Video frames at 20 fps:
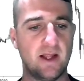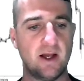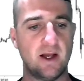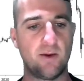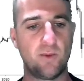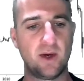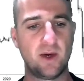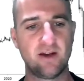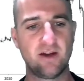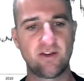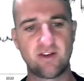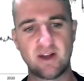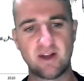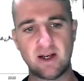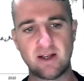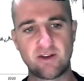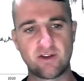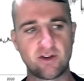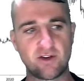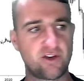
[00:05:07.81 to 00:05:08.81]
And we are
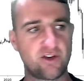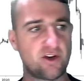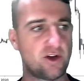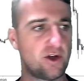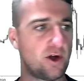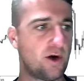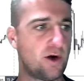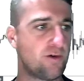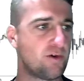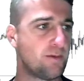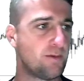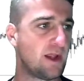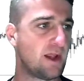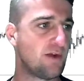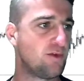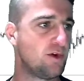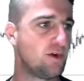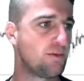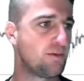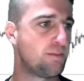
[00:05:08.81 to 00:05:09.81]
starting to turn over a bit.
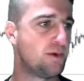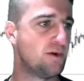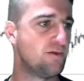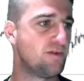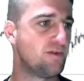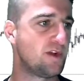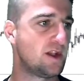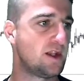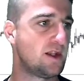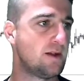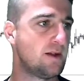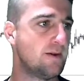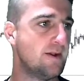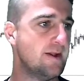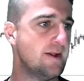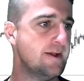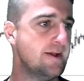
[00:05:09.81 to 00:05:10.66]
If we just put the